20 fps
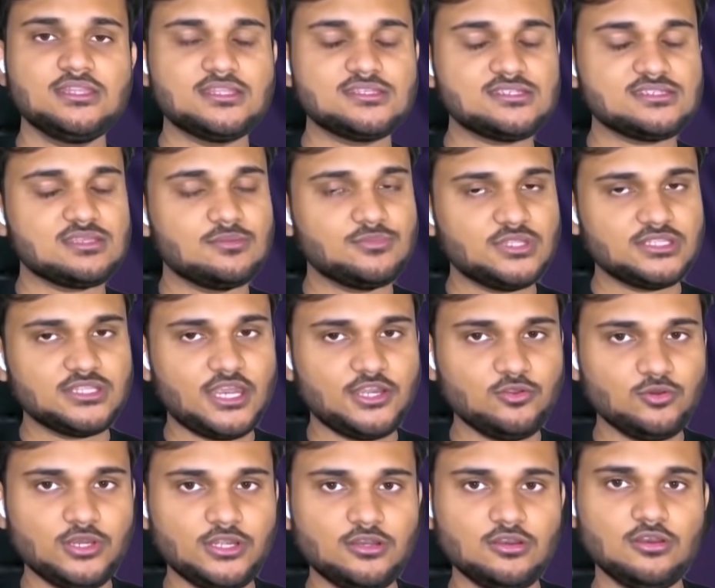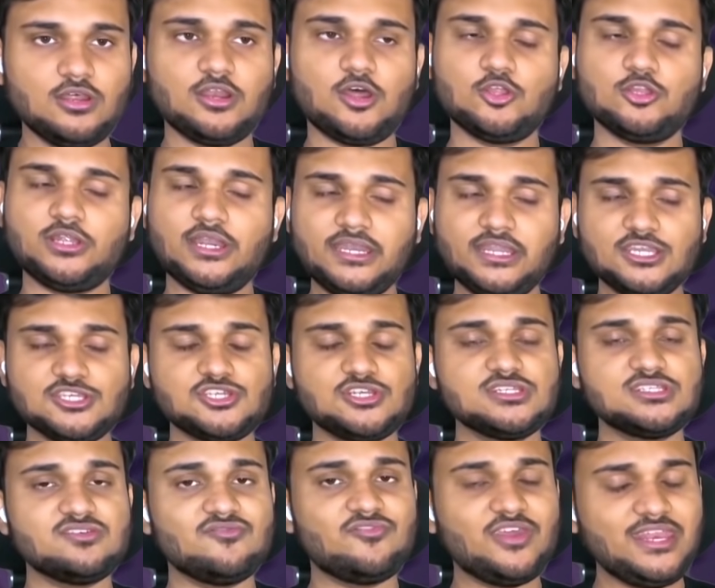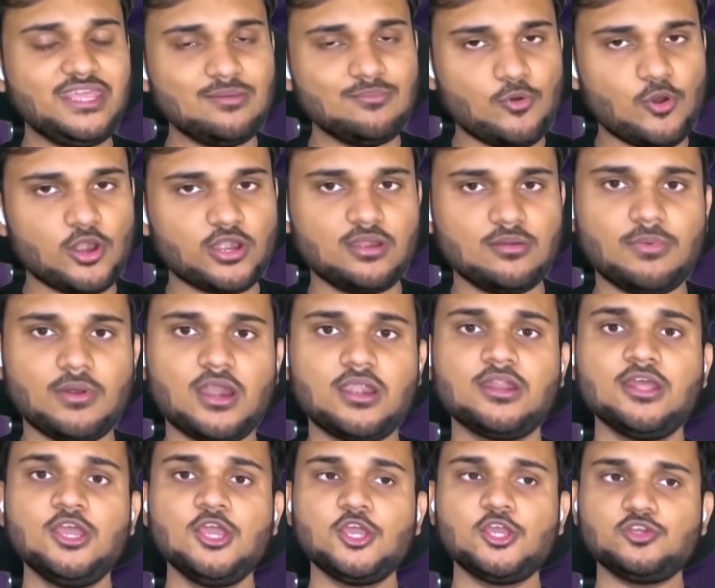This is something that you need to learn. Authentication is a very important part.